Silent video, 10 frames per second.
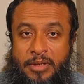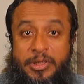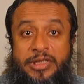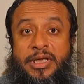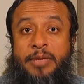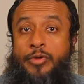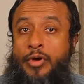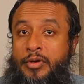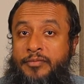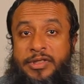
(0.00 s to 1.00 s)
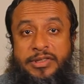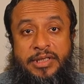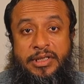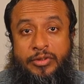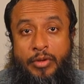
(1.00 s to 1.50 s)
But he kept all of these
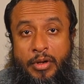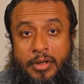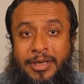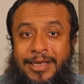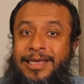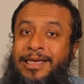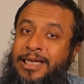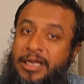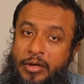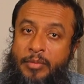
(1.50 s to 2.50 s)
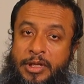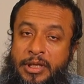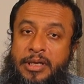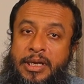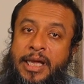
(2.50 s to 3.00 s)
things on in
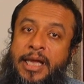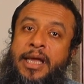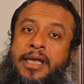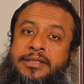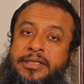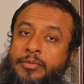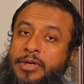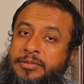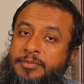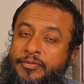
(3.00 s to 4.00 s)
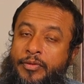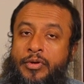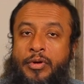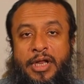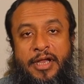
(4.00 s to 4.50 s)
Ramadan as it was before
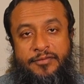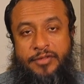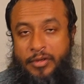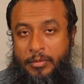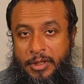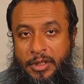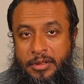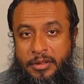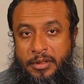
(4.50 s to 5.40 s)
or after Ramadan.